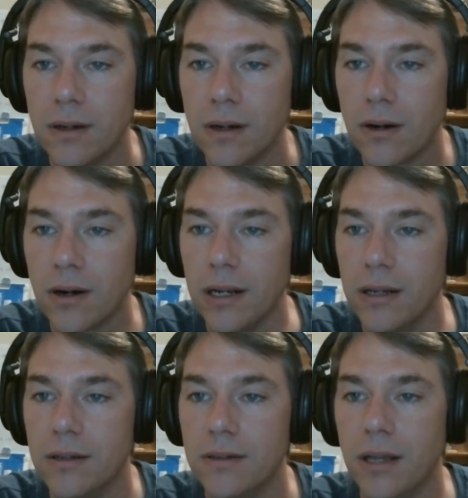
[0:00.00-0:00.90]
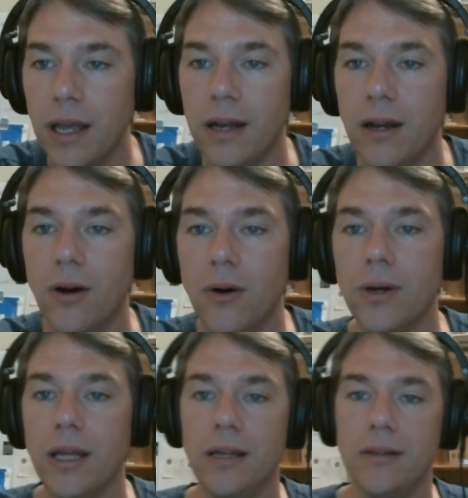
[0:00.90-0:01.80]
All right. And no,
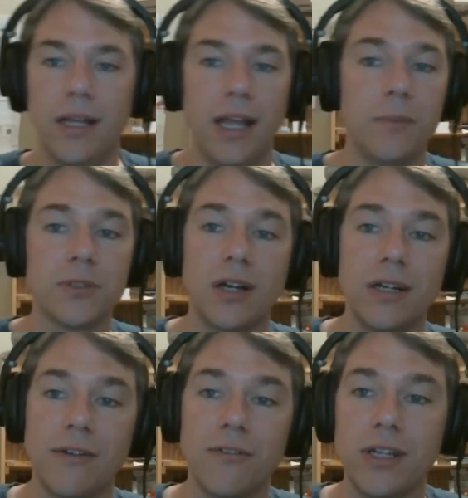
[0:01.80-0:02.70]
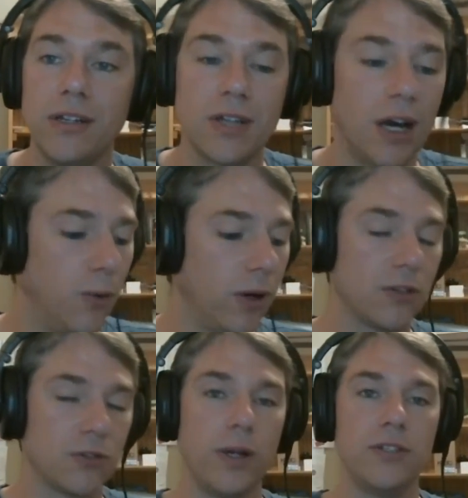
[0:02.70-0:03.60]
Amazon definitely does not want
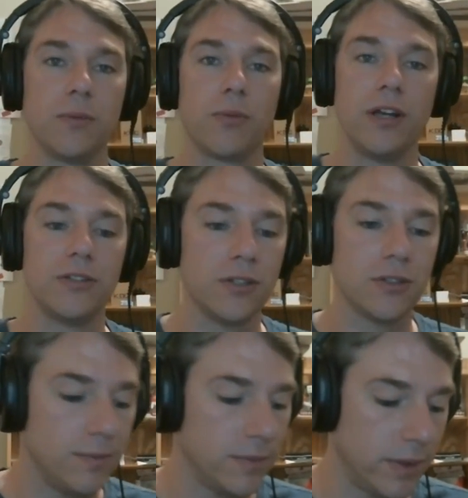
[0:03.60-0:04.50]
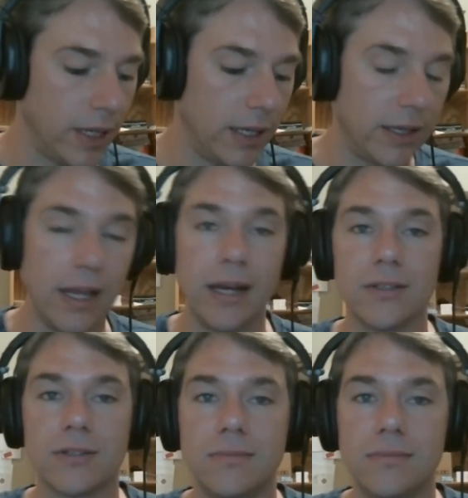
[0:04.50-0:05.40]
us raising prices. That
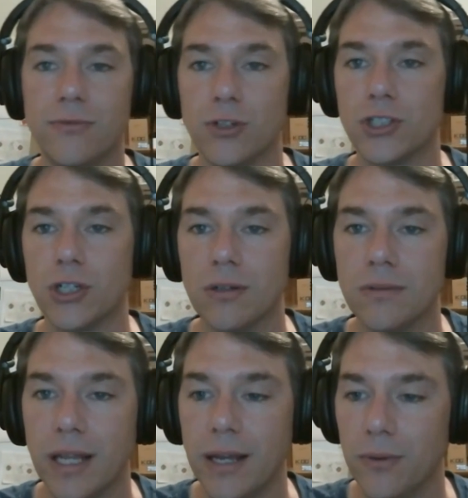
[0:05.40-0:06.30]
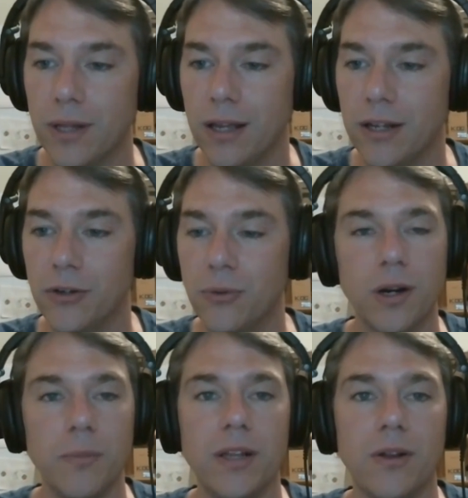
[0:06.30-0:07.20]
is for sure. They do
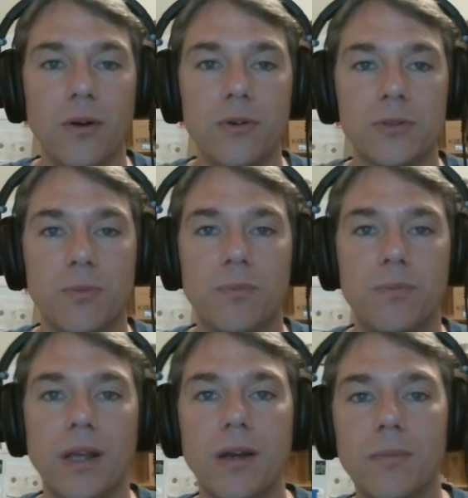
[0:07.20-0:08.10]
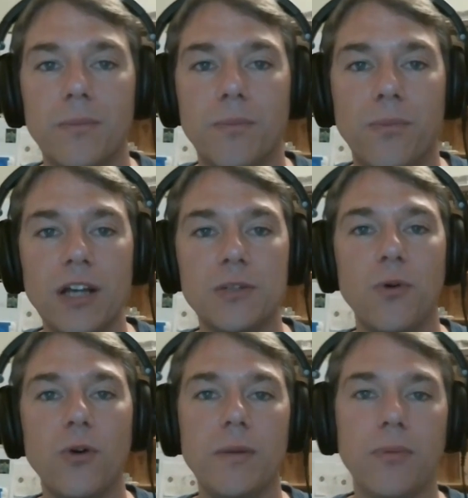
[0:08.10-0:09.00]
want to be the lowest price
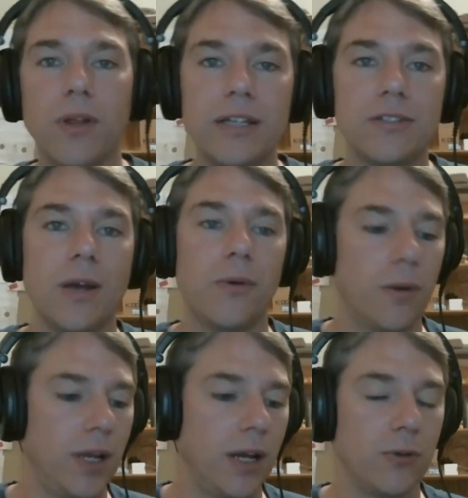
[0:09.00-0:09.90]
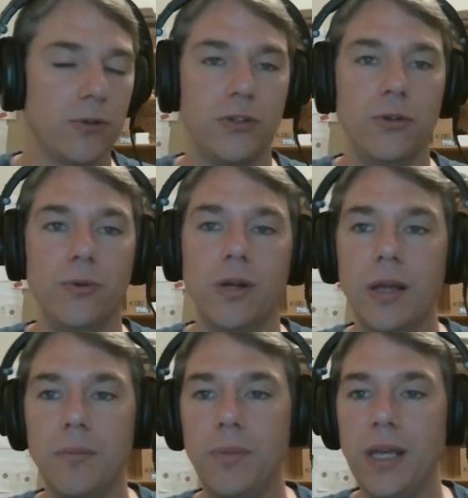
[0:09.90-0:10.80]
point place. They want to be able to
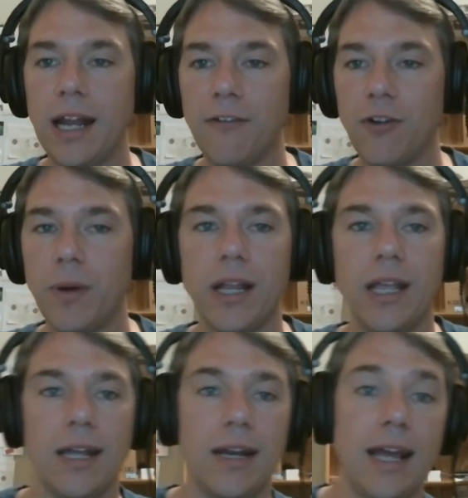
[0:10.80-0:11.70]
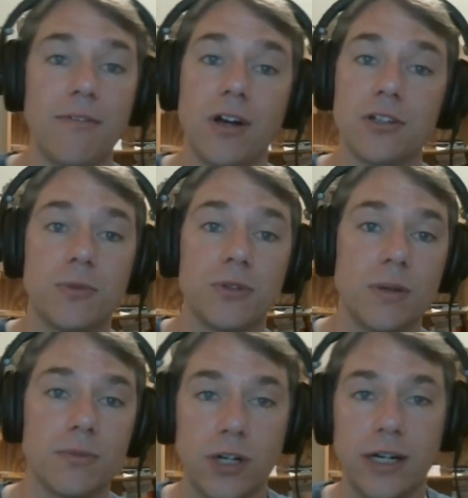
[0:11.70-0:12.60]
beat everybody and have customers
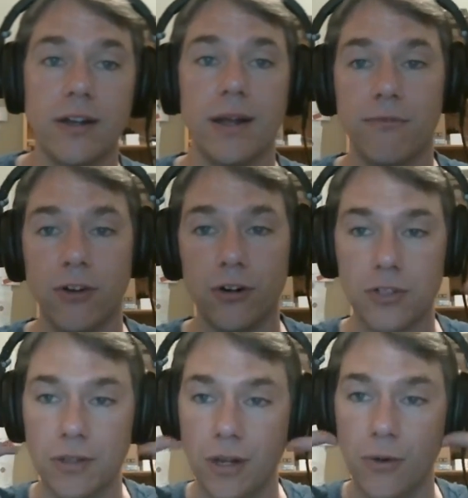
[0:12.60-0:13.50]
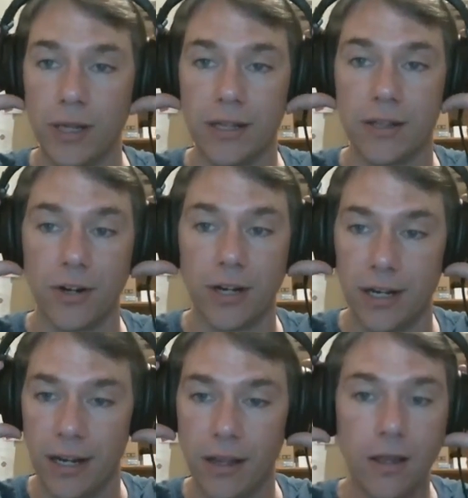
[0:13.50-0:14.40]
come straight to them first, knowing that they're
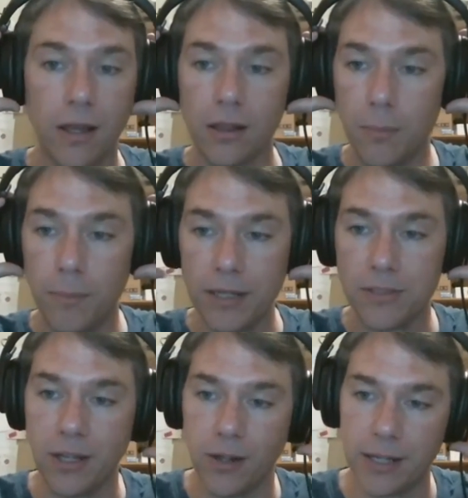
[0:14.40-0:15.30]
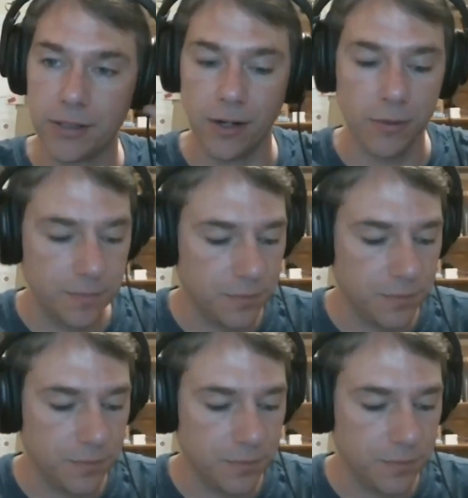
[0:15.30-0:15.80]
getting the best deal out there.